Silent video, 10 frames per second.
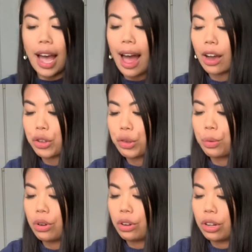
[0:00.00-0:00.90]

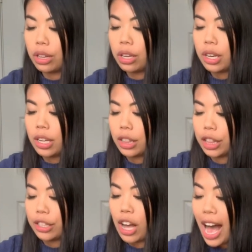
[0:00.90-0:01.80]
actual
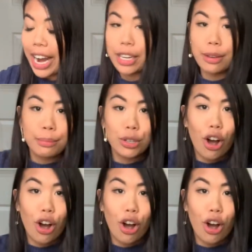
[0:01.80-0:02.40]
items